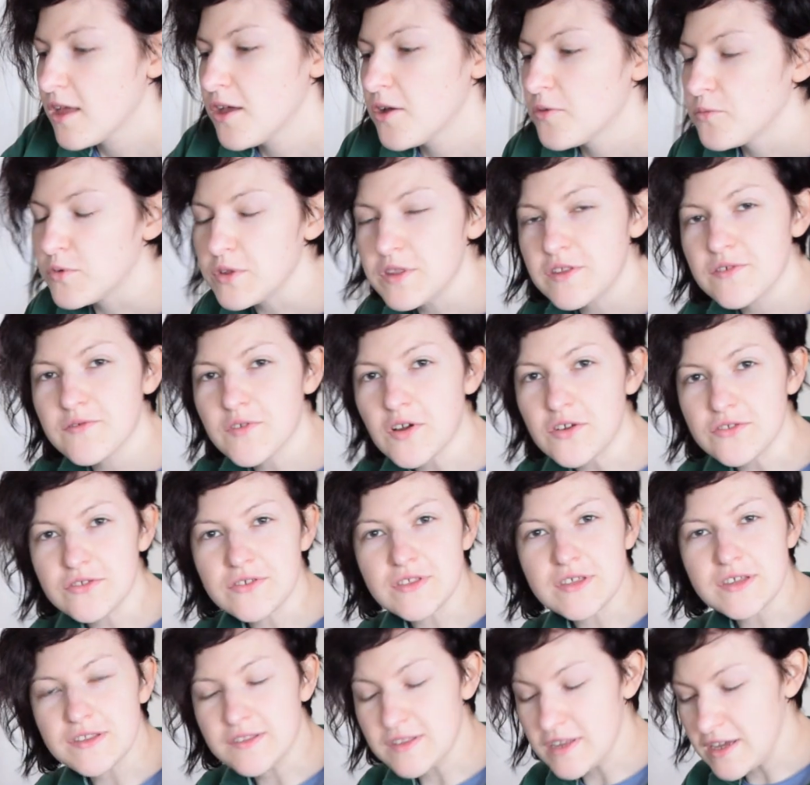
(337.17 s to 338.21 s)
Once you've got to
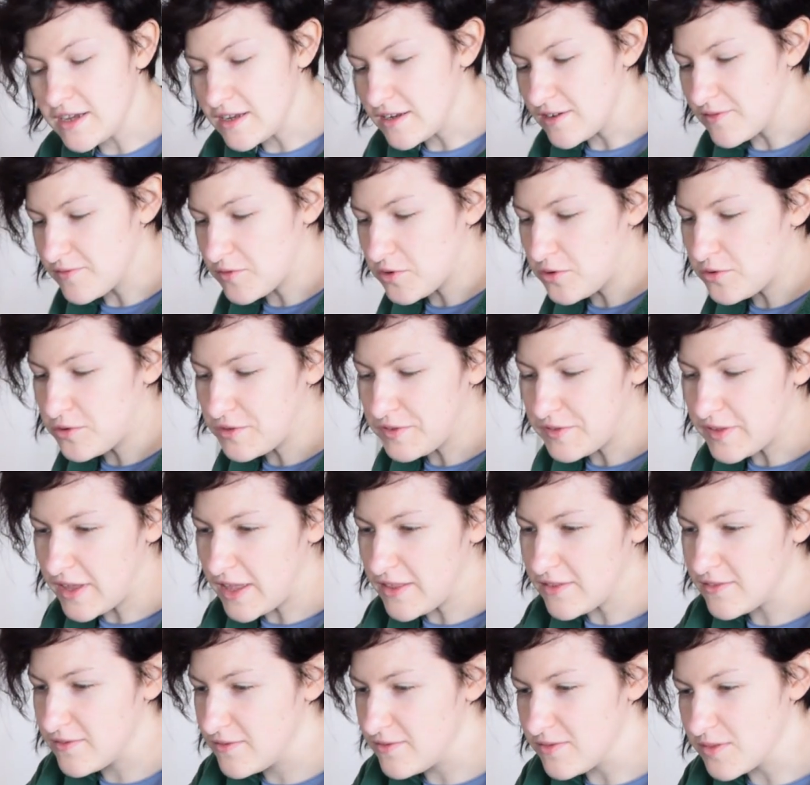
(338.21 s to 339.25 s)
this stage, of course,
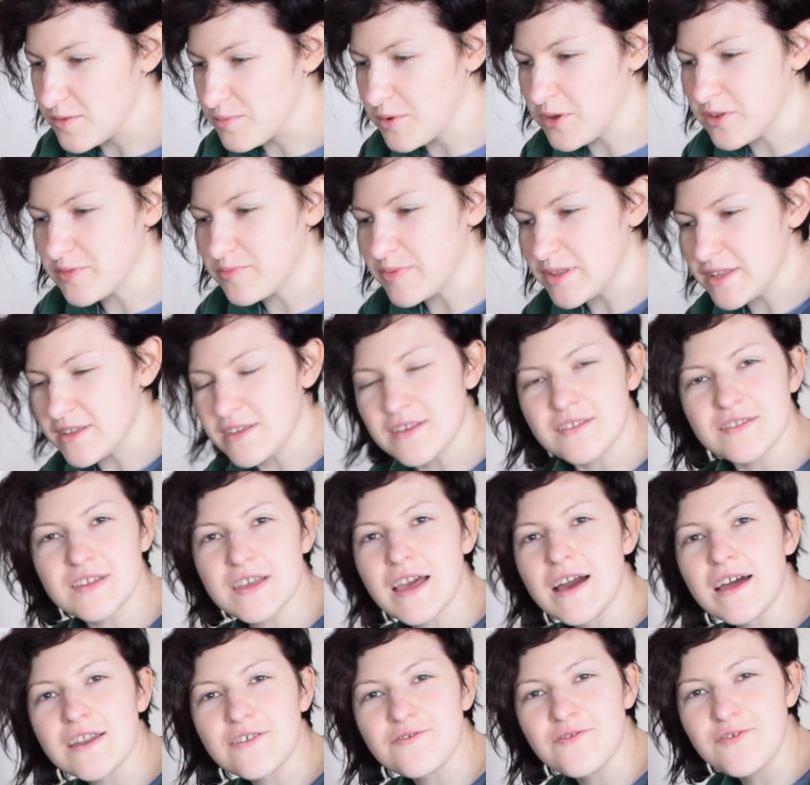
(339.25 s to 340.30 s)
then the possibilities are
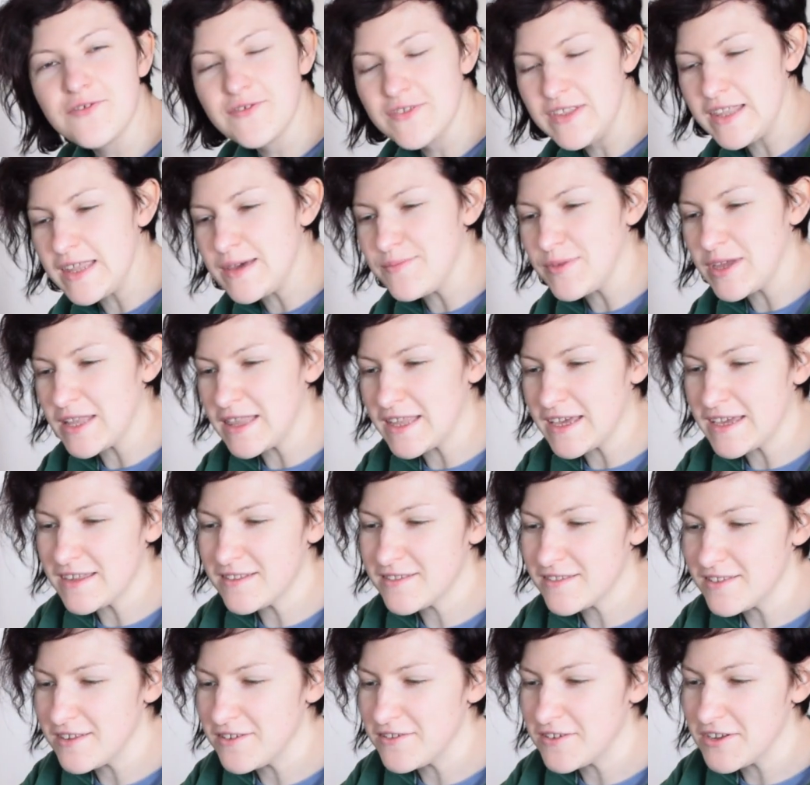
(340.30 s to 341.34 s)
kind of
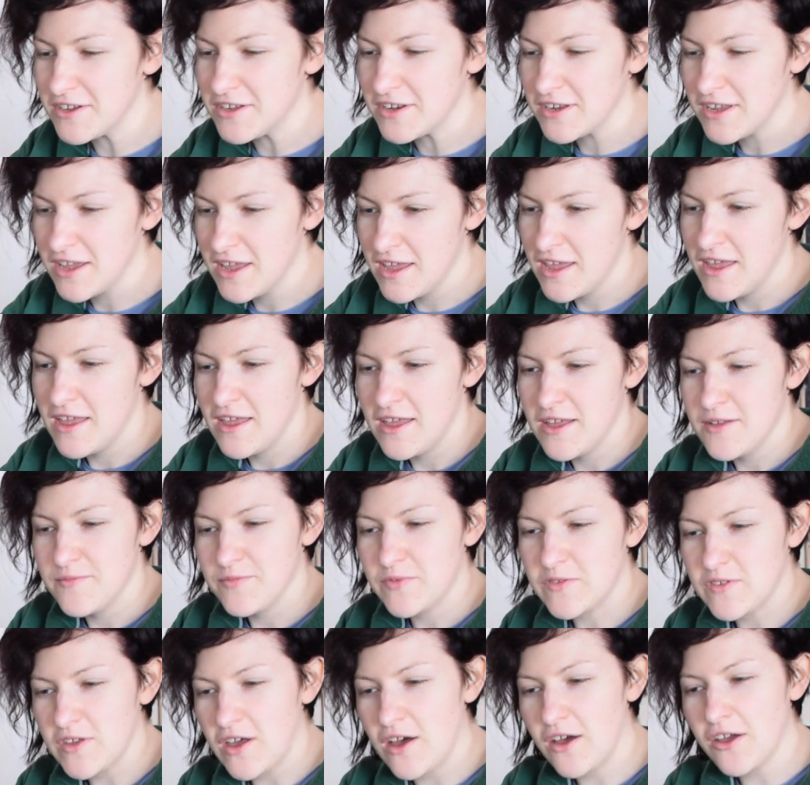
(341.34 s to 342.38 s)
limitless. You can
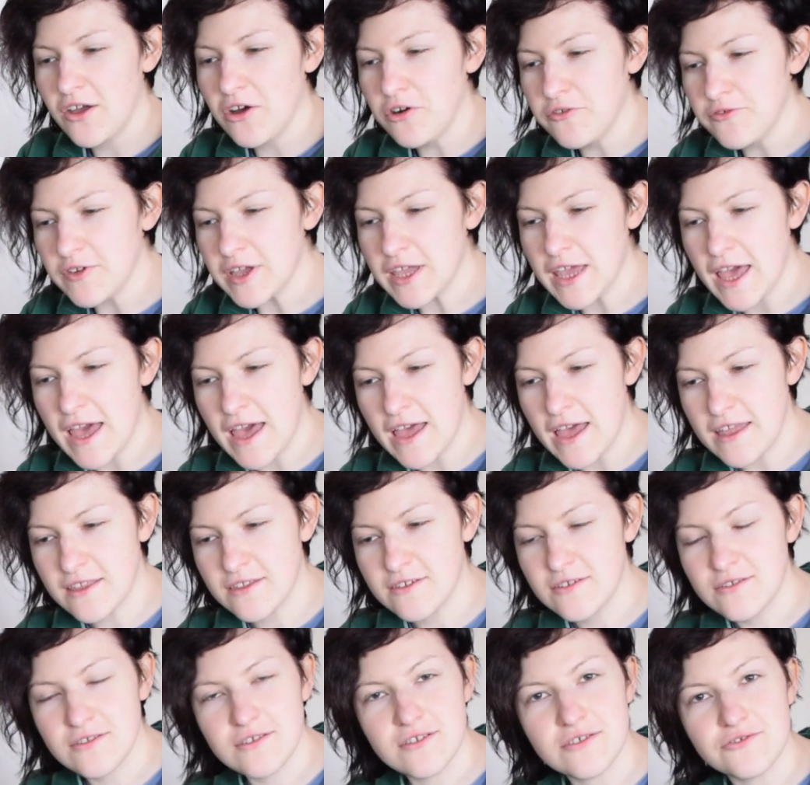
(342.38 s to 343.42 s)
tie off
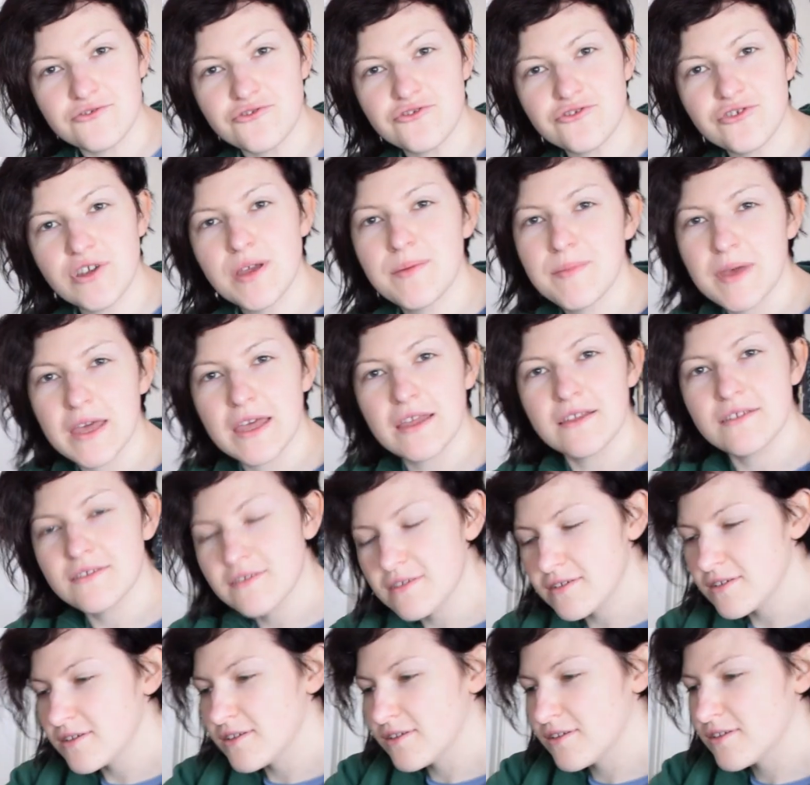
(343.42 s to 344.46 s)
again and trim
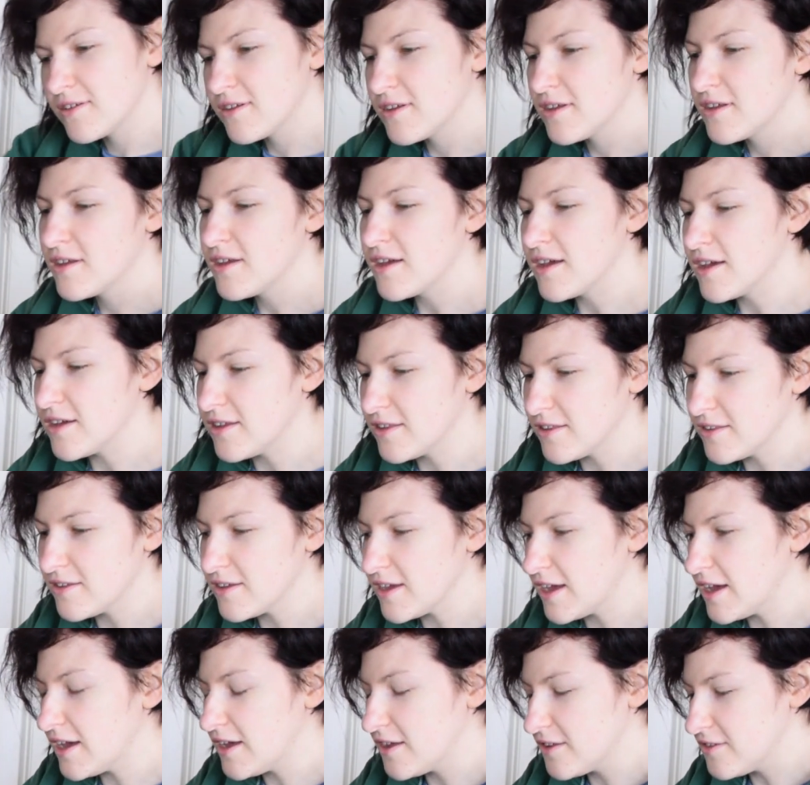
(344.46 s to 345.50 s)
it and
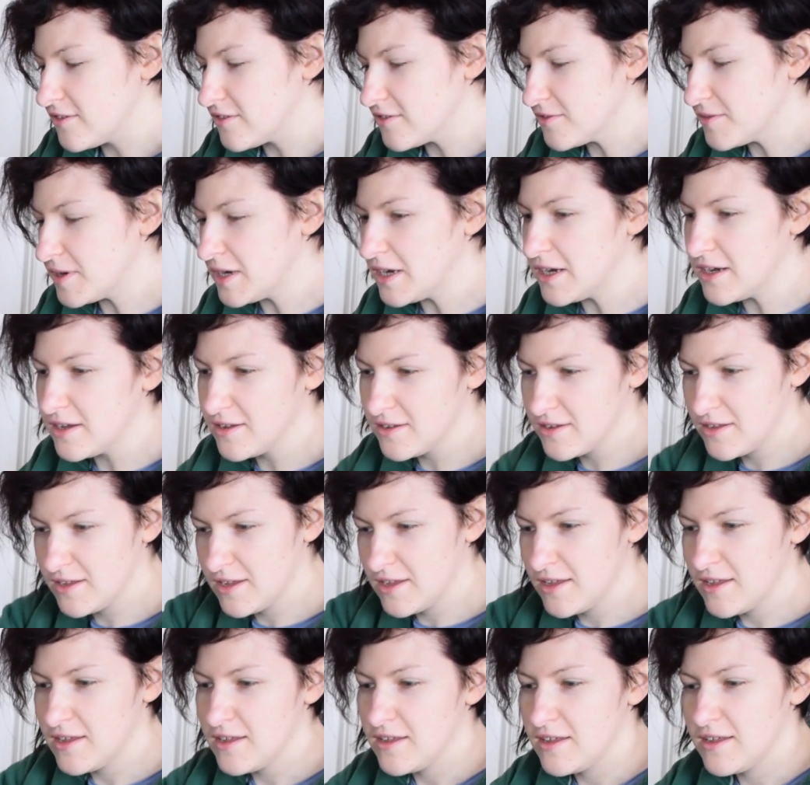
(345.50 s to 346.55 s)
do a
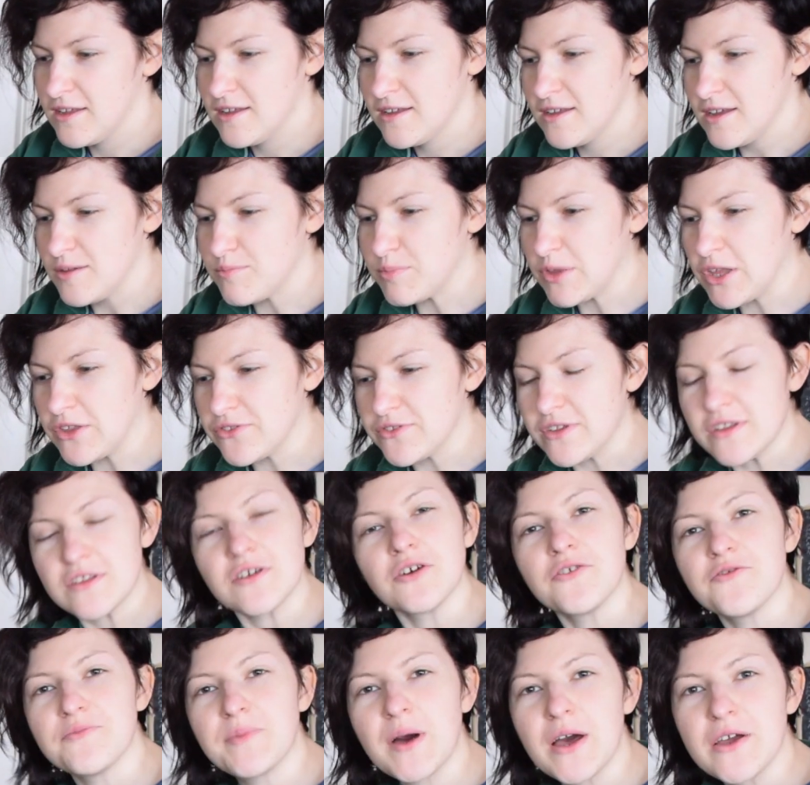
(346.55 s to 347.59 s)
blunted
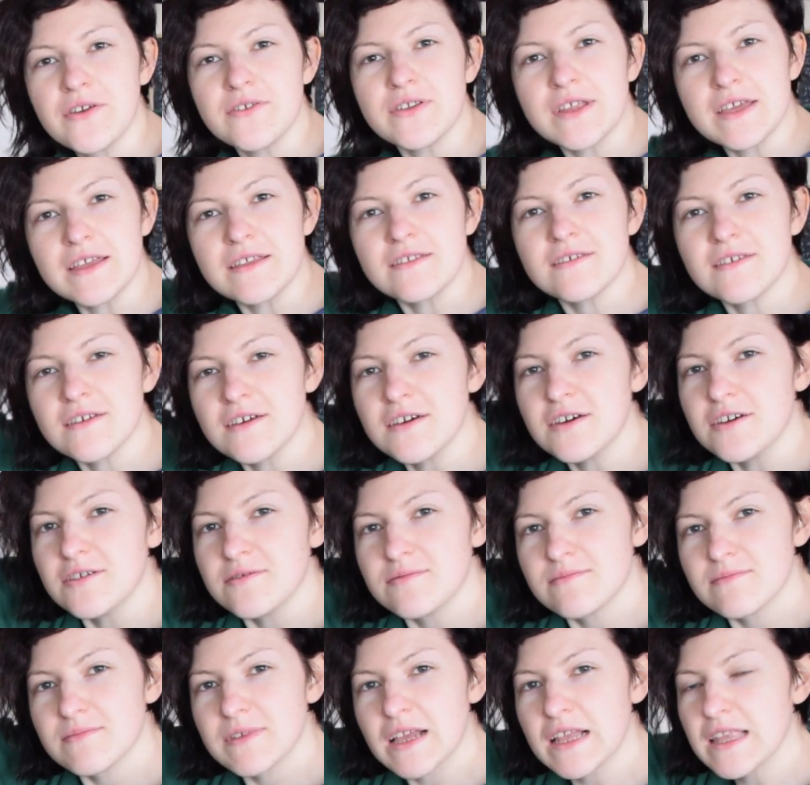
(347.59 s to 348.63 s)
off pony to
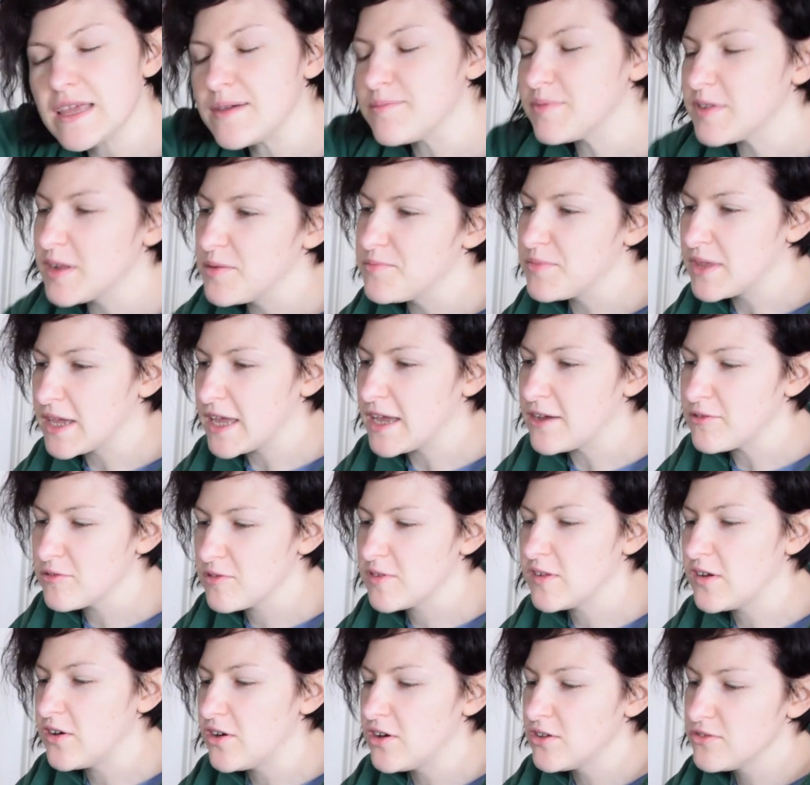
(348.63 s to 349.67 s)
clip something else
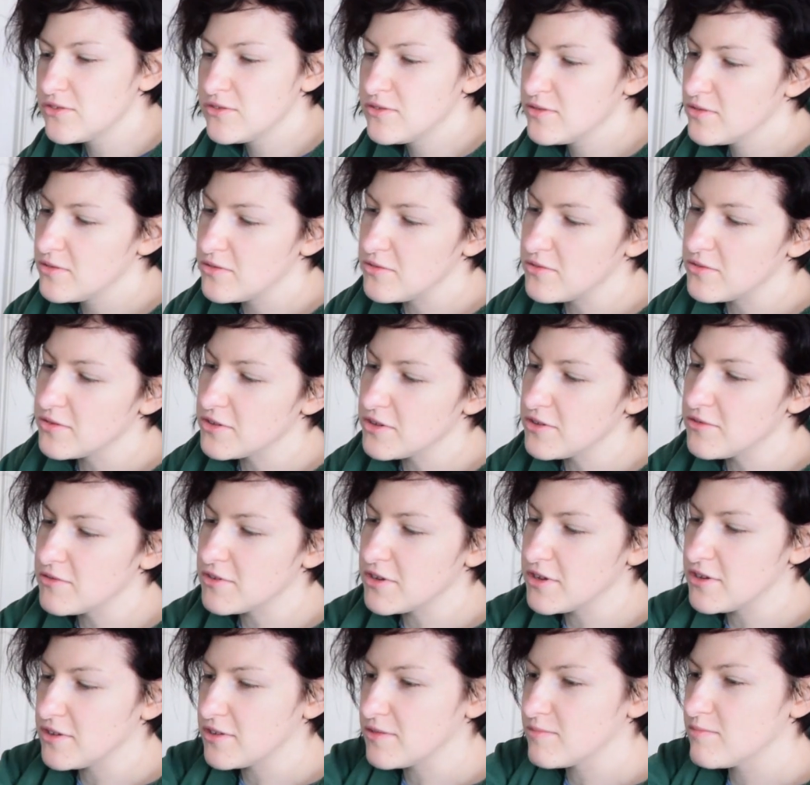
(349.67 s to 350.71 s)
on, or you
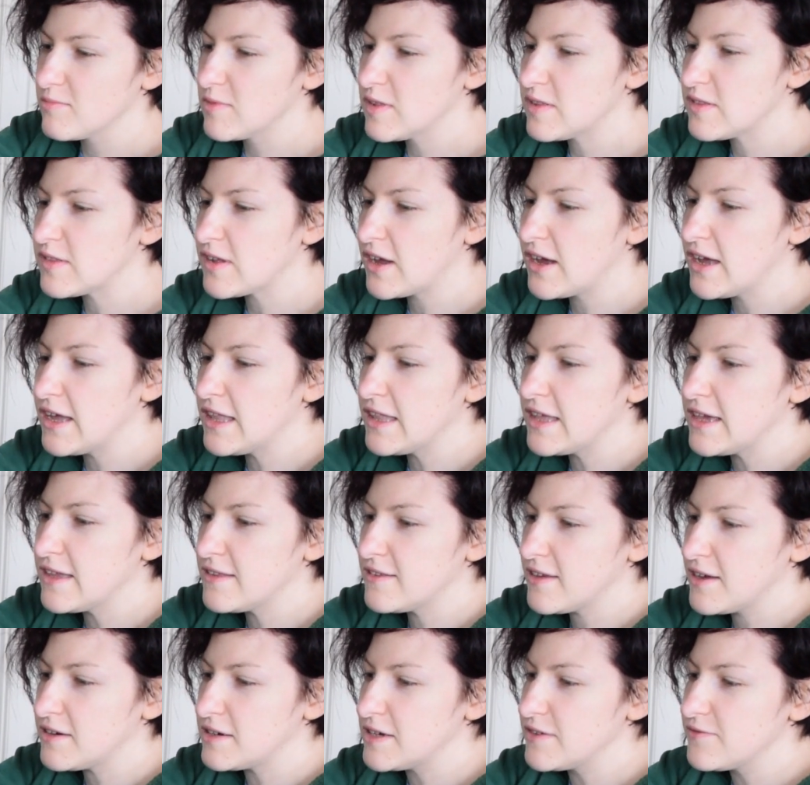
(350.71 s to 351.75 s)
can style it
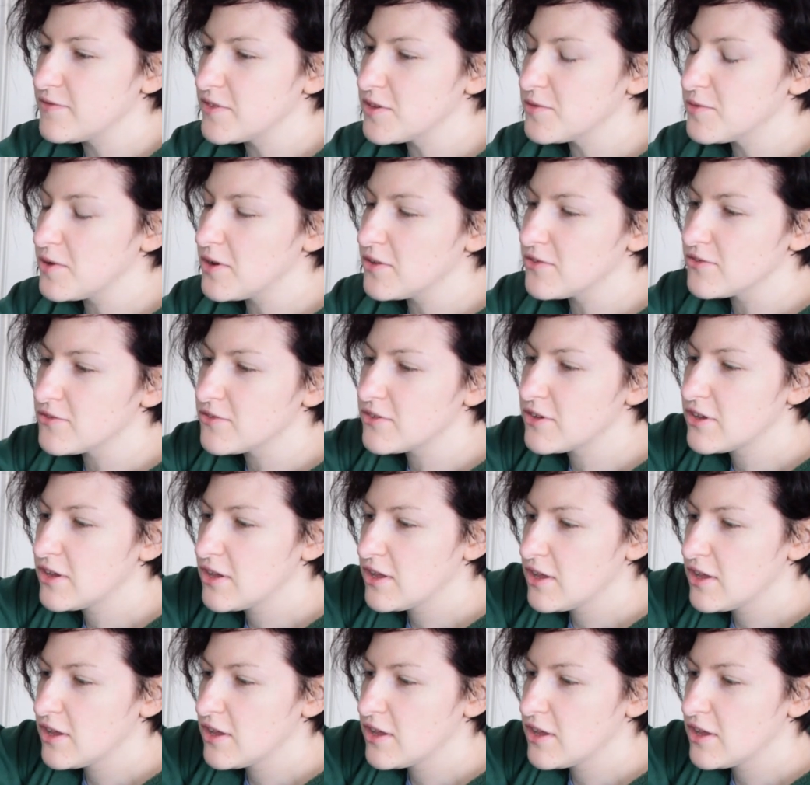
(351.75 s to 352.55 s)
however you want